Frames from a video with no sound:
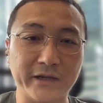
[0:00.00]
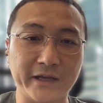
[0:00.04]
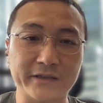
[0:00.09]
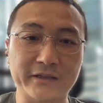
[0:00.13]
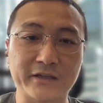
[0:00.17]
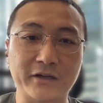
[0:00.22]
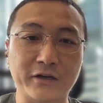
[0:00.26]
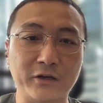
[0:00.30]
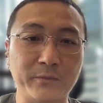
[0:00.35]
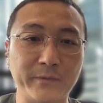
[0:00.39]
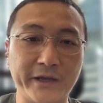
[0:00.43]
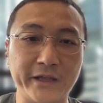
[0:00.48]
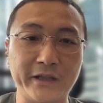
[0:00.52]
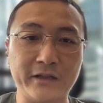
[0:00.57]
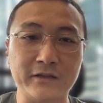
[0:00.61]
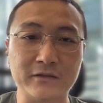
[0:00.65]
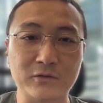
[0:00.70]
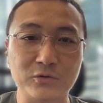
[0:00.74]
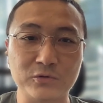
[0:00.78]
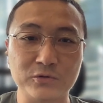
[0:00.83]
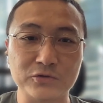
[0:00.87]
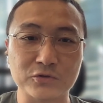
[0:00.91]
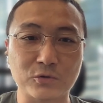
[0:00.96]
Ethereum
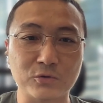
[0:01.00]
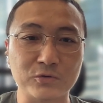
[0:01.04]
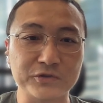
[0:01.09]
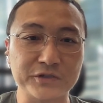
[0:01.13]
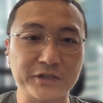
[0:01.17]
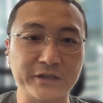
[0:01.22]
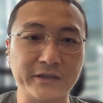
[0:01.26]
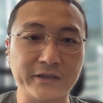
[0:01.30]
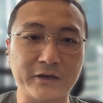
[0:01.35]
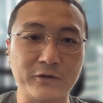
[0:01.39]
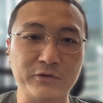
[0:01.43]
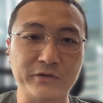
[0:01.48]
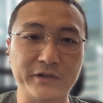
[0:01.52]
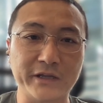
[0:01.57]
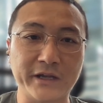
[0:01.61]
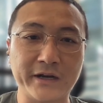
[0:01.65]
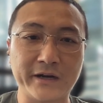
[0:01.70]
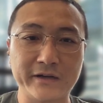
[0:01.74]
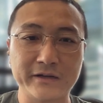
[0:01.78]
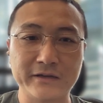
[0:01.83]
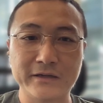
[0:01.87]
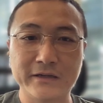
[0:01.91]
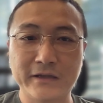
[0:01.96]
L2 solution out
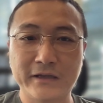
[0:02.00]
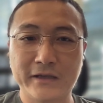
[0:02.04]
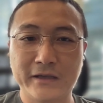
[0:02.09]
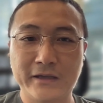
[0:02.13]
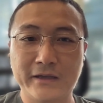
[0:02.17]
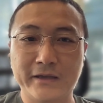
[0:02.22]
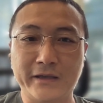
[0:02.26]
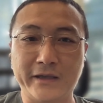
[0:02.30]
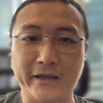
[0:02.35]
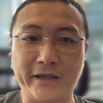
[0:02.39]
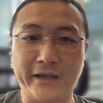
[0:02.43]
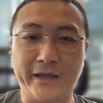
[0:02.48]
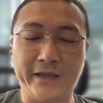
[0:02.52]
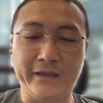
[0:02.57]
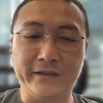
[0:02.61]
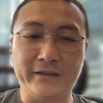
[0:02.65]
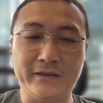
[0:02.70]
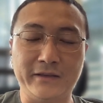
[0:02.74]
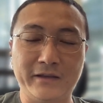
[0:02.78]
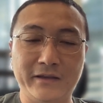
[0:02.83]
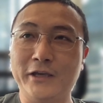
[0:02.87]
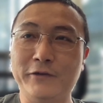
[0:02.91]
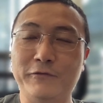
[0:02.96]
there,
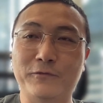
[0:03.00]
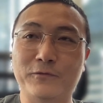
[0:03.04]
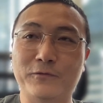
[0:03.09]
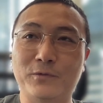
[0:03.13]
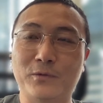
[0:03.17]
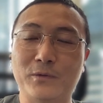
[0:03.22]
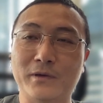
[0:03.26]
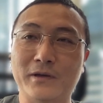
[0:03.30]
and if